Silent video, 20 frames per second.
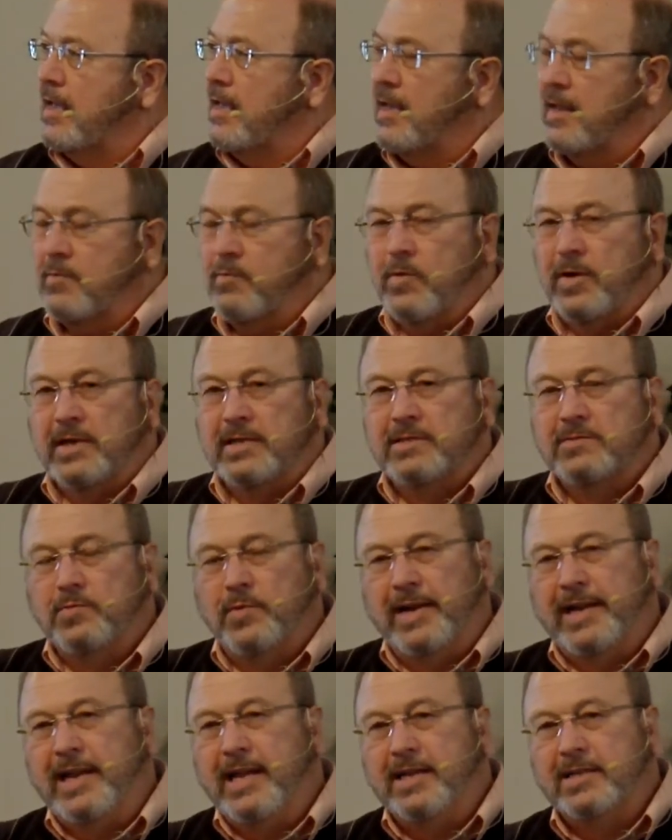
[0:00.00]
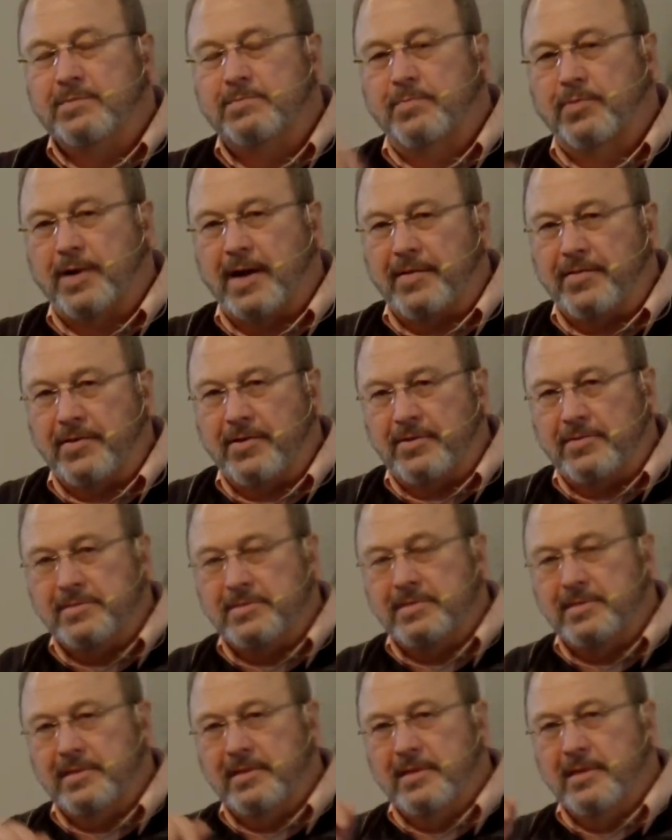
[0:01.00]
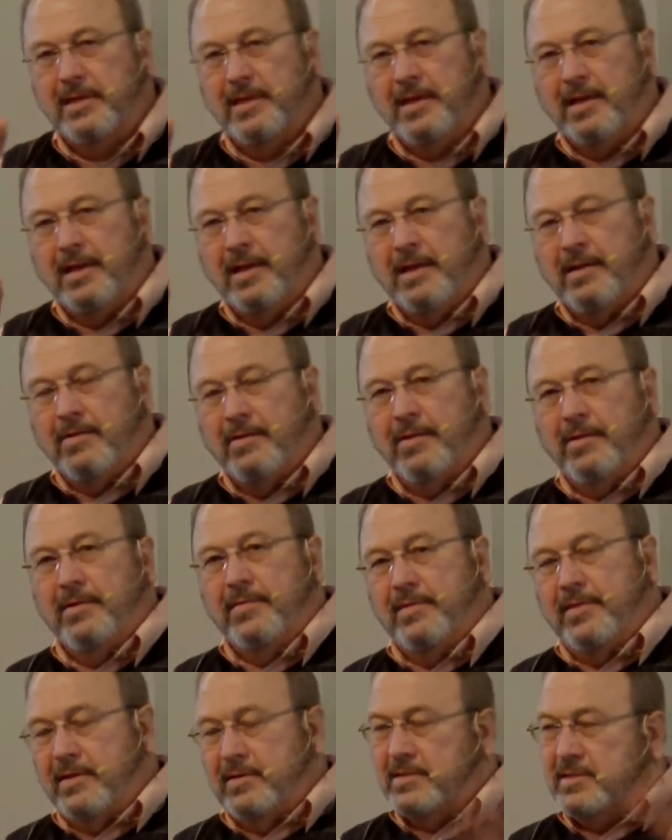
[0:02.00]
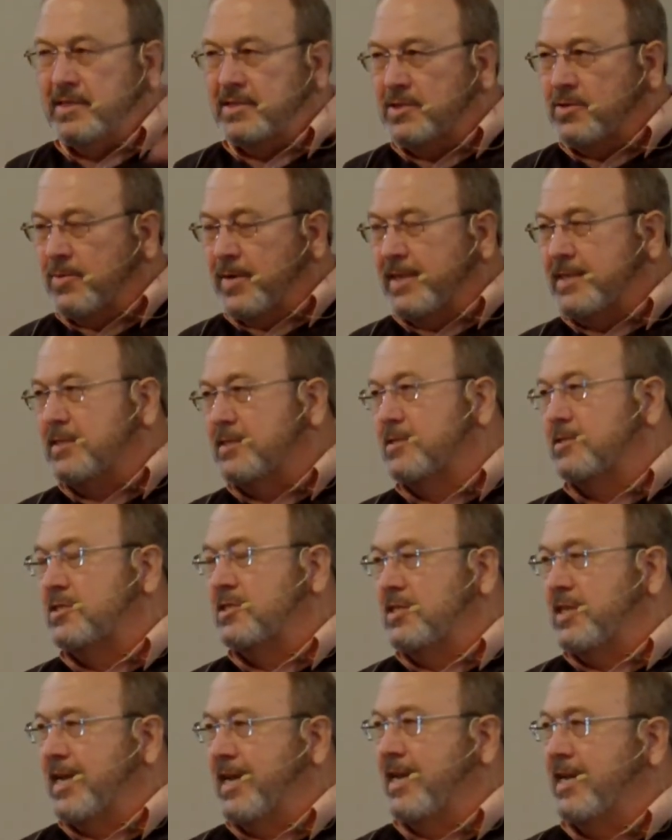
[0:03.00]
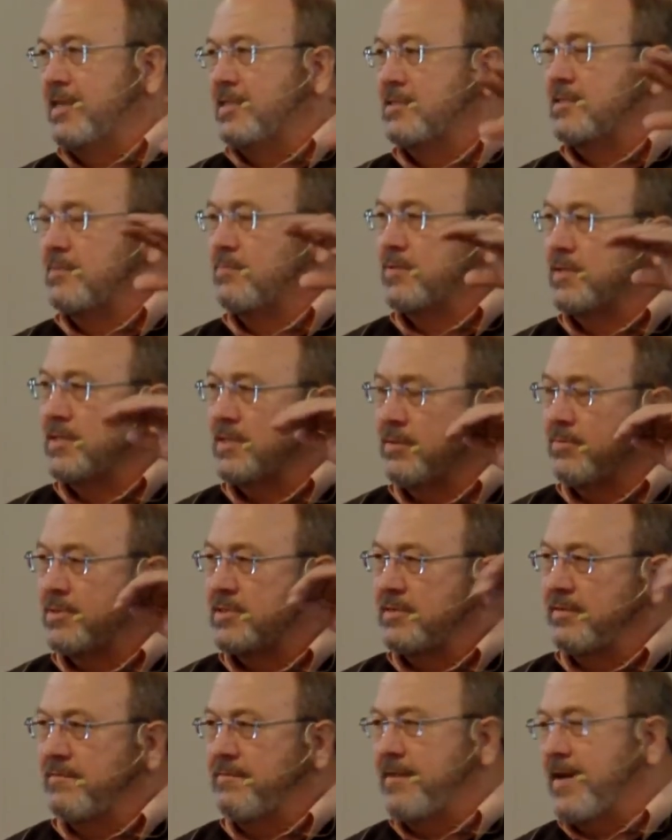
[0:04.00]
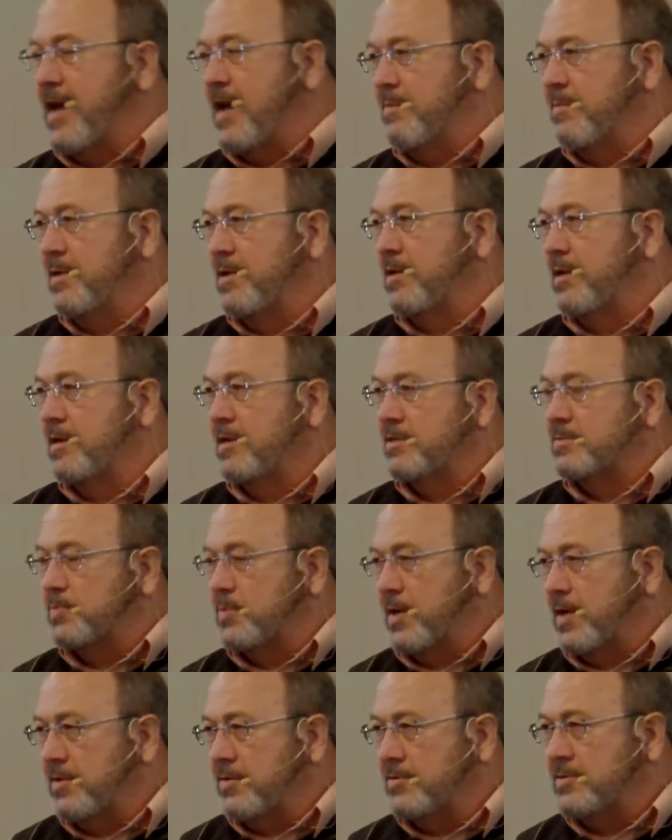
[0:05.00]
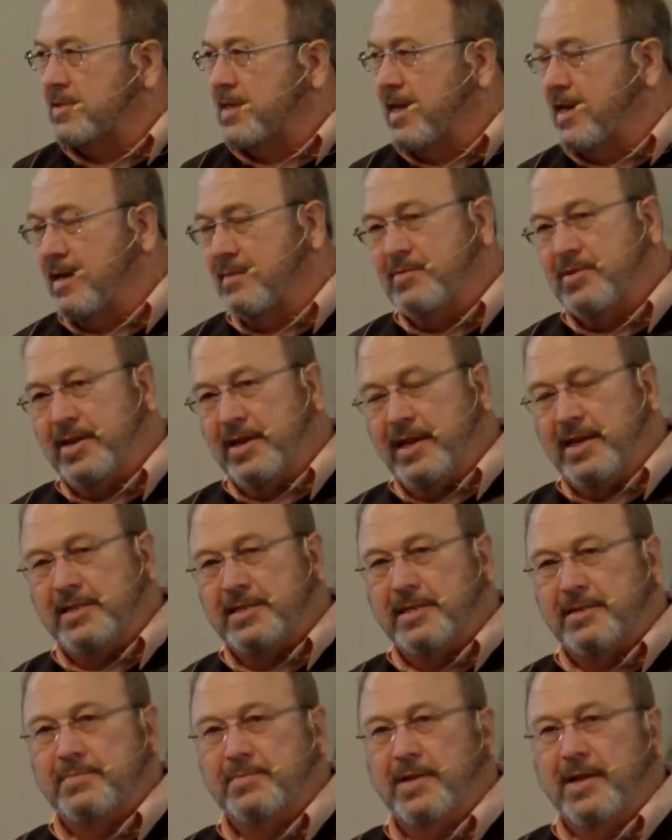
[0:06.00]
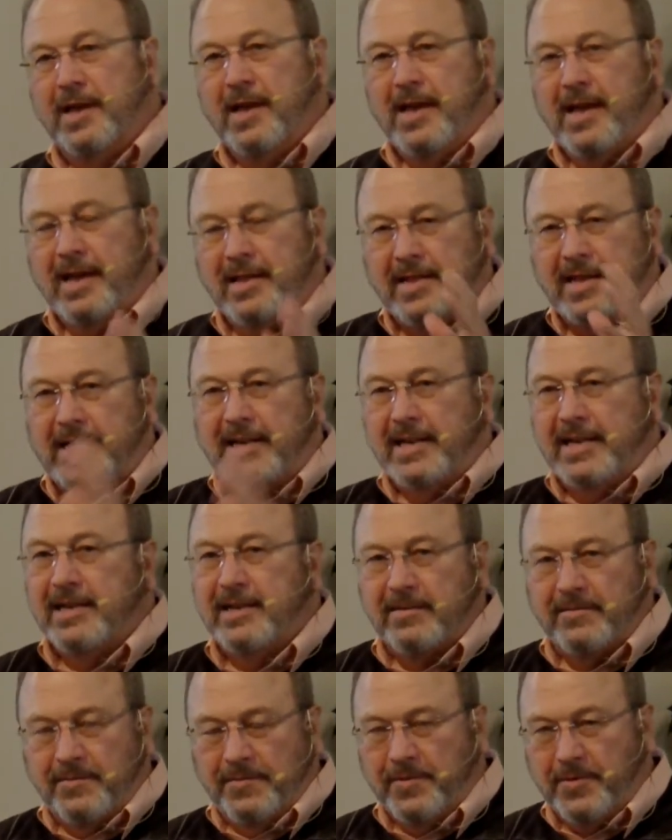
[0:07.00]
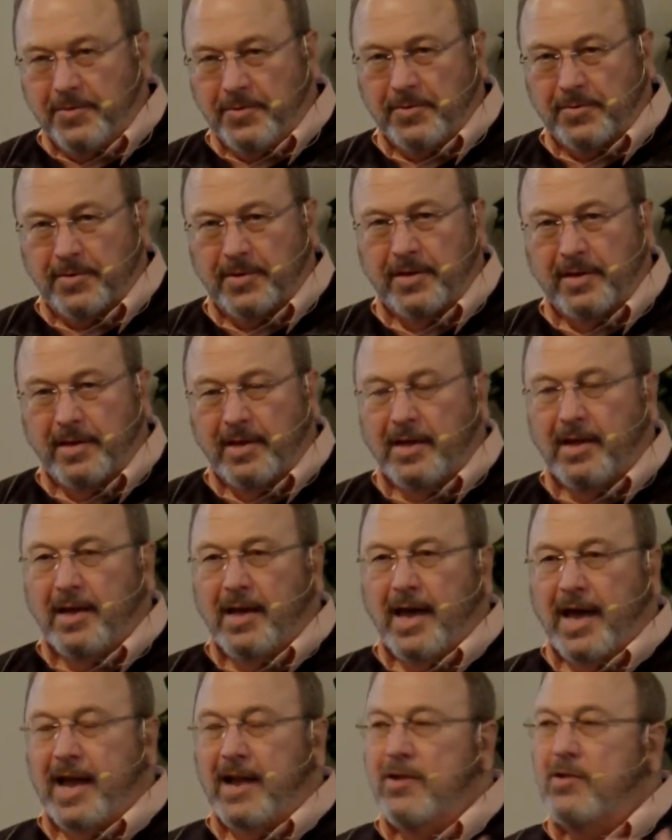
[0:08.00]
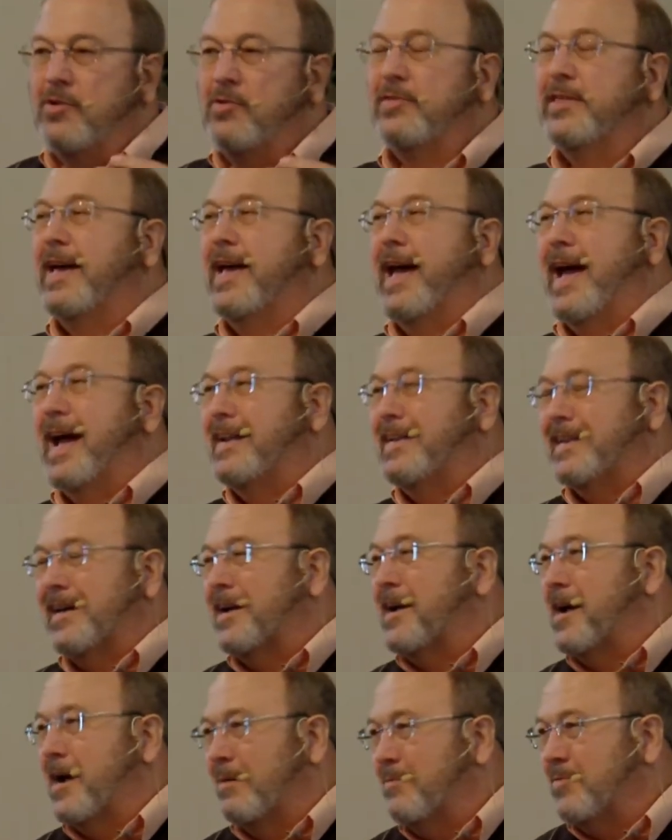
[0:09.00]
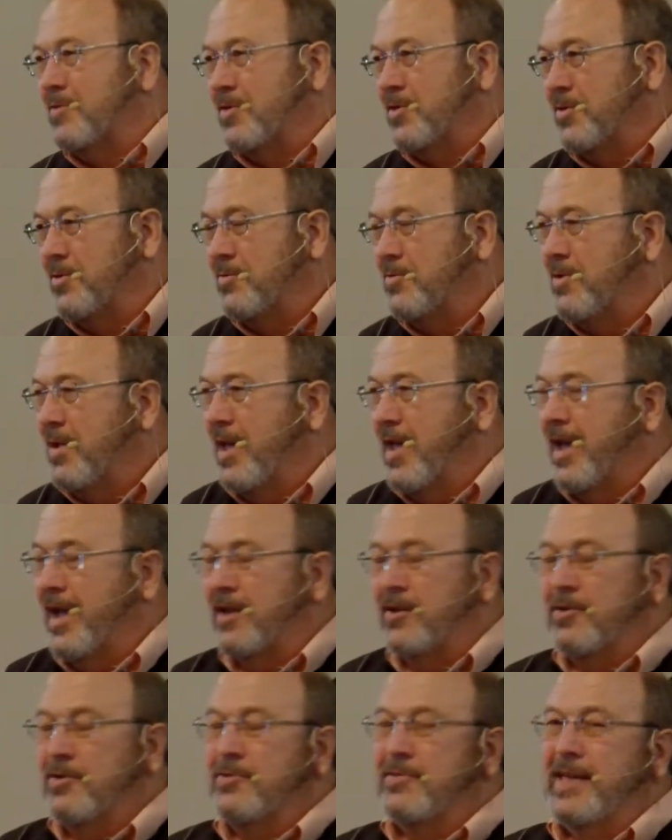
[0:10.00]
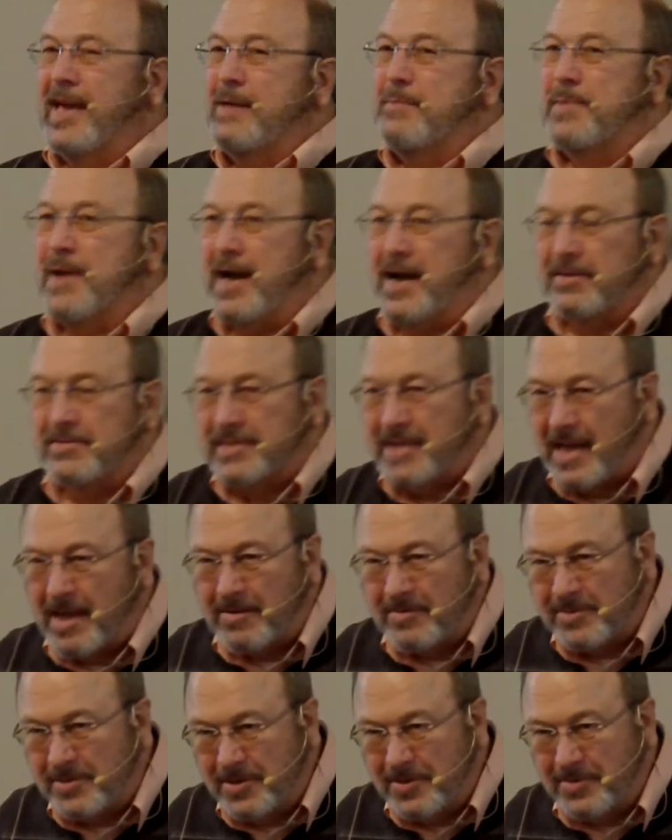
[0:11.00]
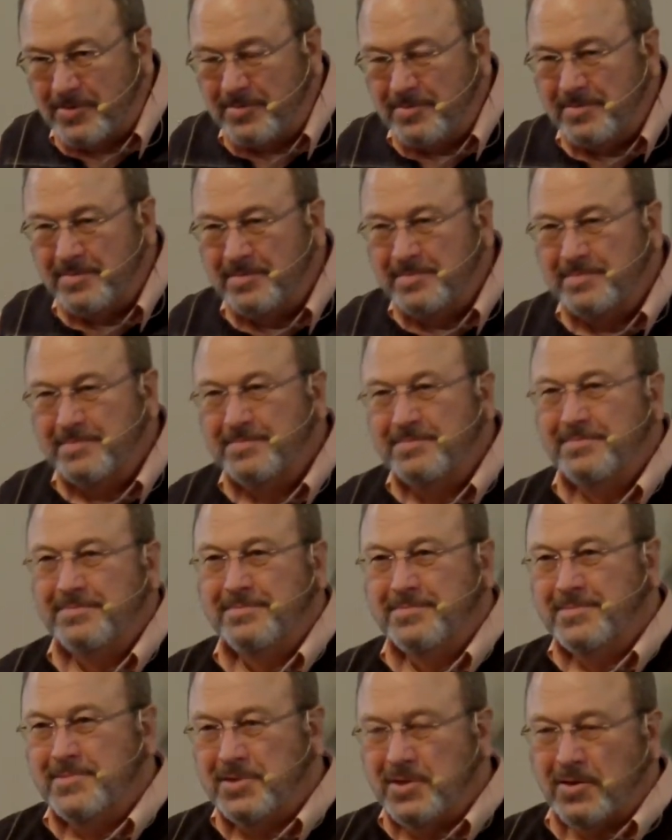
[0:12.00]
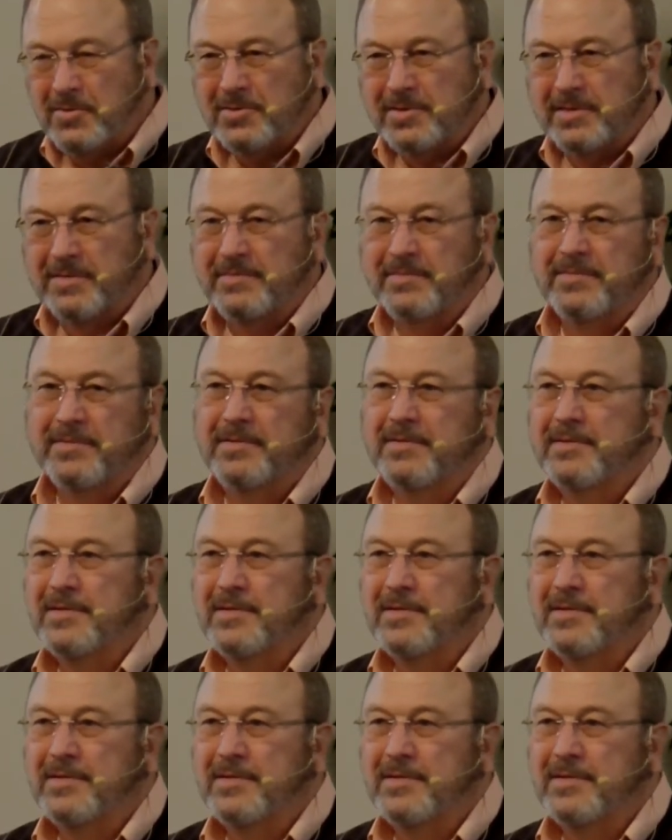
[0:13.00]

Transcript: It was when his brothers, the situations changed in which there was a famine and his brothers came to Egypt and they needed food. And who they had to come to and who they bowed down to? Joseph.